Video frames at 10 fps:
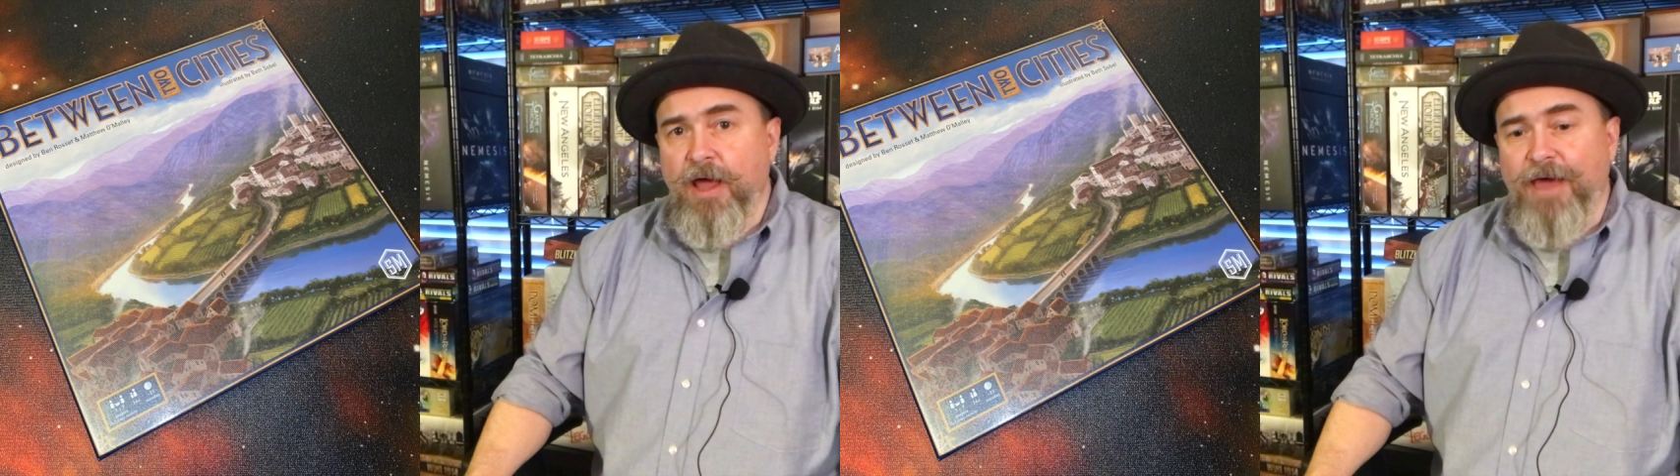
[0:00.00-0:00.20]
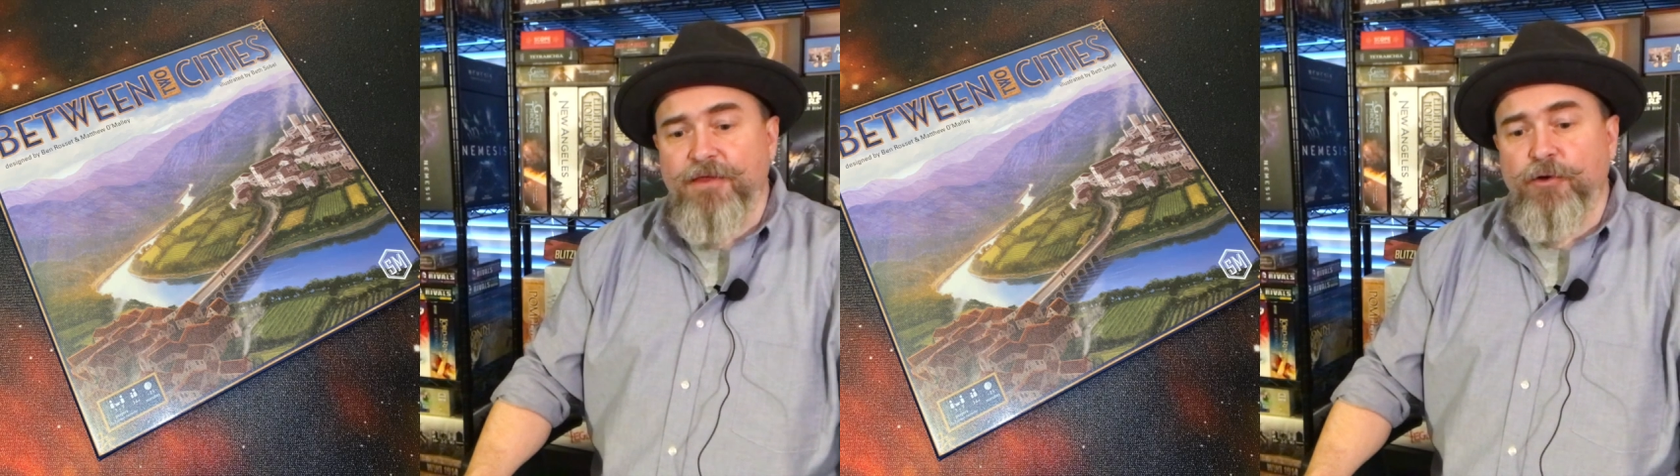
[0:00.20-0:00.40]

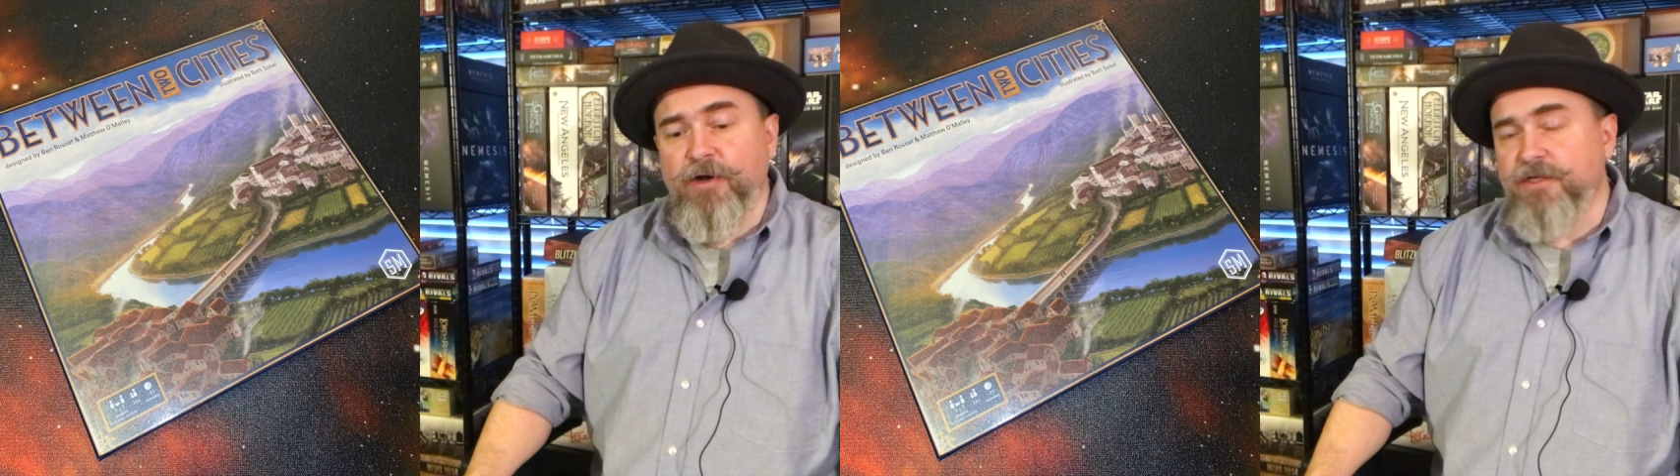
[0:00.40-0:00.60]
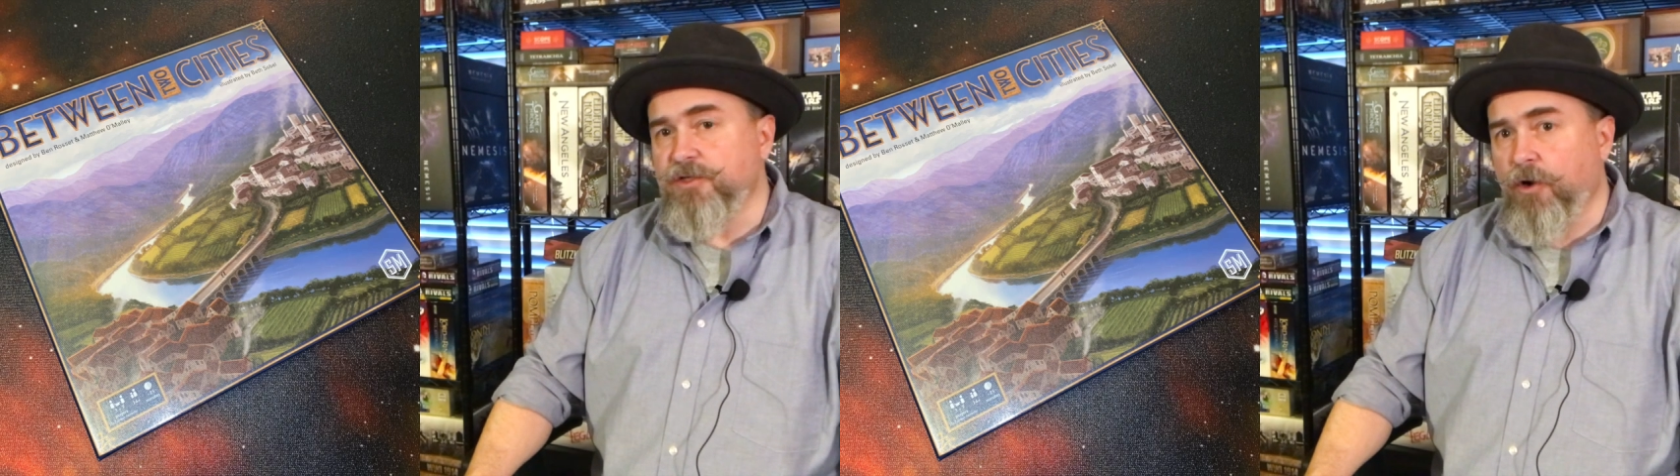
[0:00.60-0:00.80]
and then you're
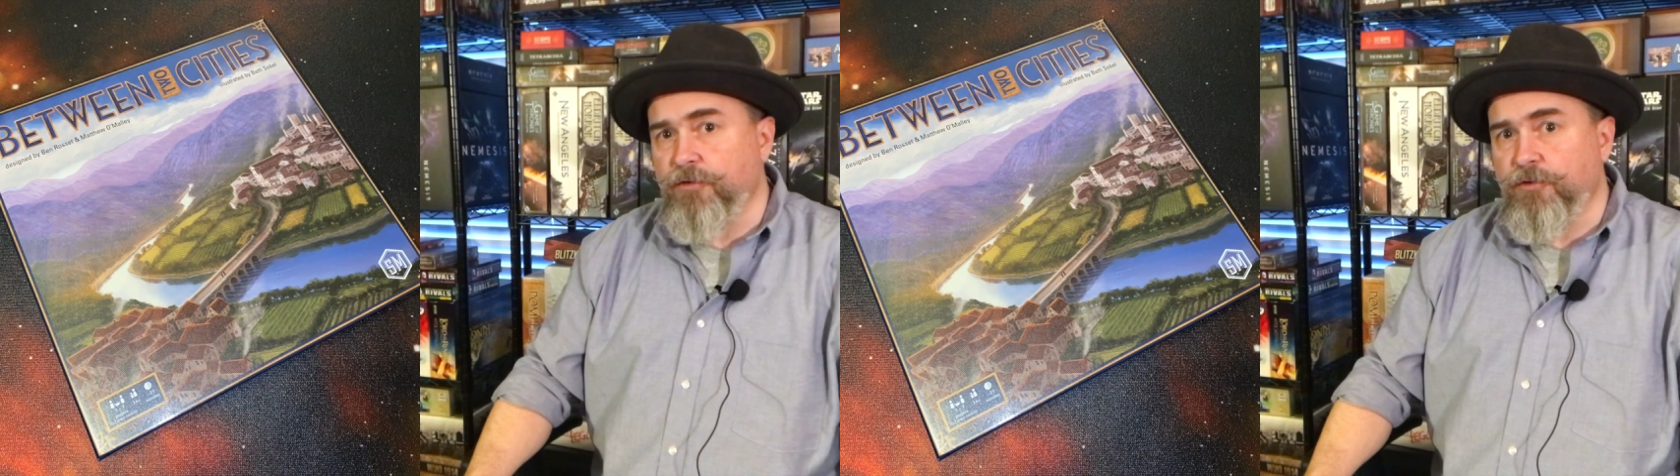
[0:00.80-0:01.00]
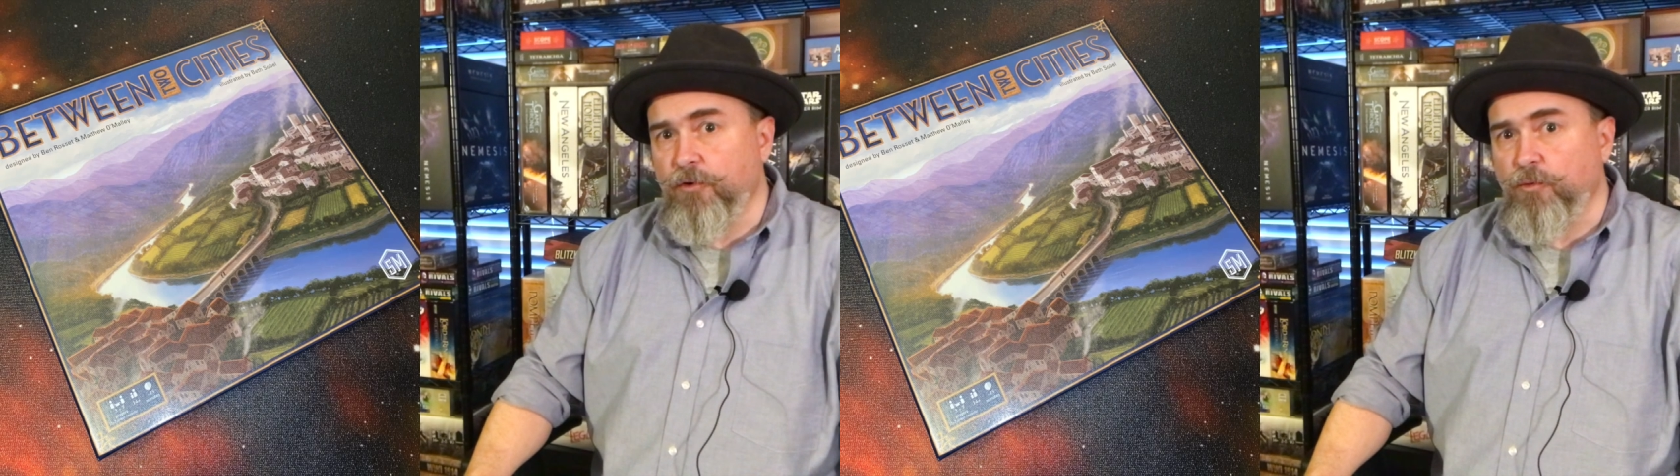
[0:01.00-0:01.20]
going to discard
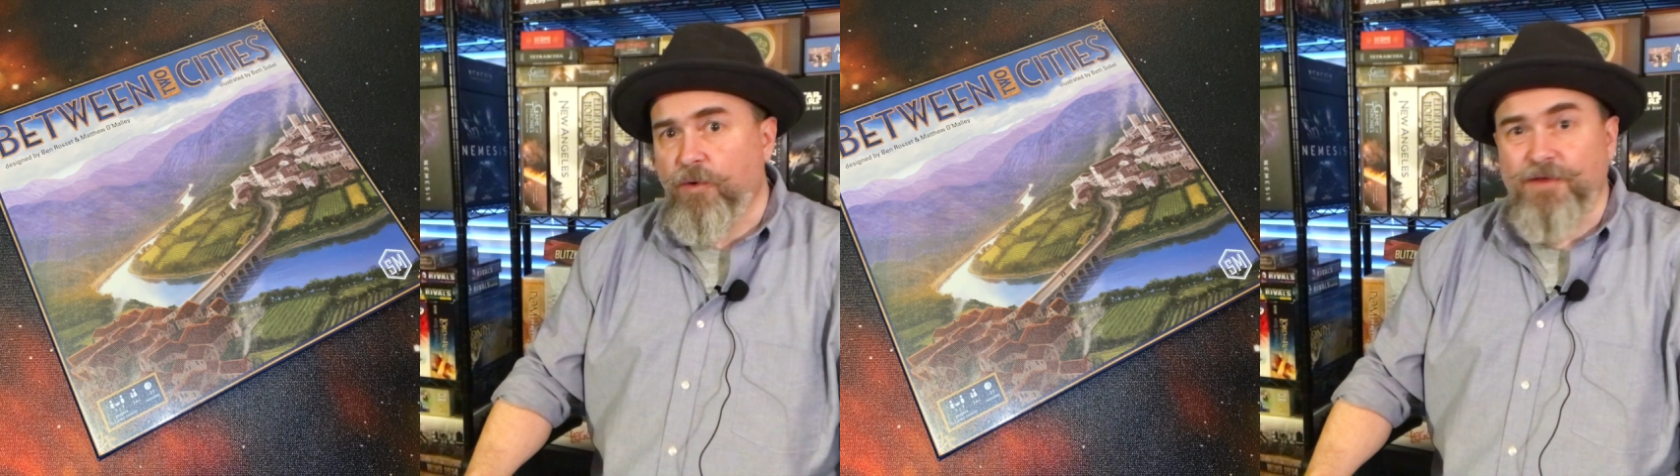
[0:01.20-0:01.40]
the third one.